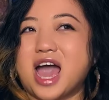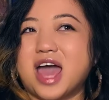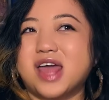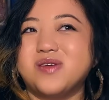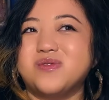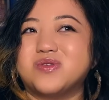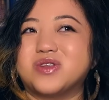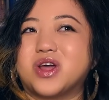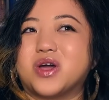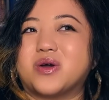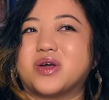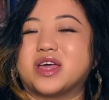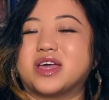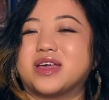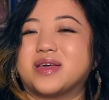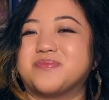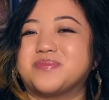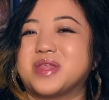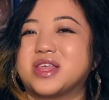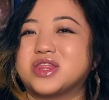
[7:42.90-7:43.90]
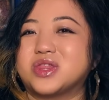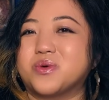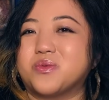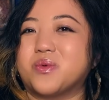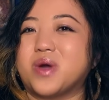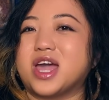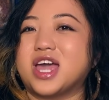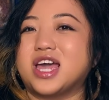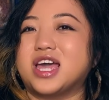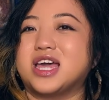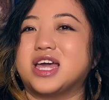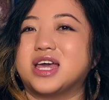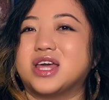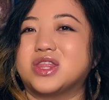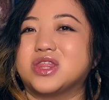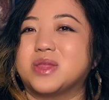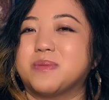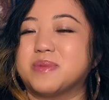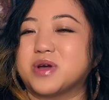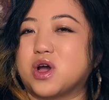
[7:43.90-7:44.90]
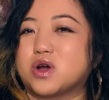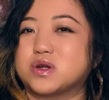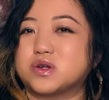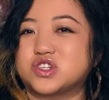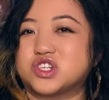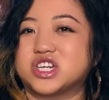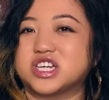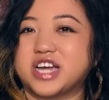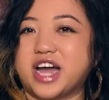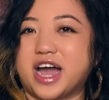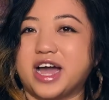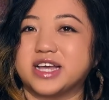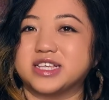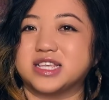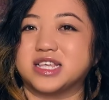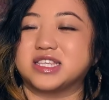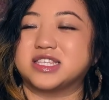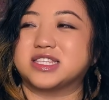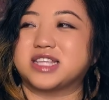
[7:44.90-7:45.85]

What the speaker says: I don't know, the way Makoto Shinkai's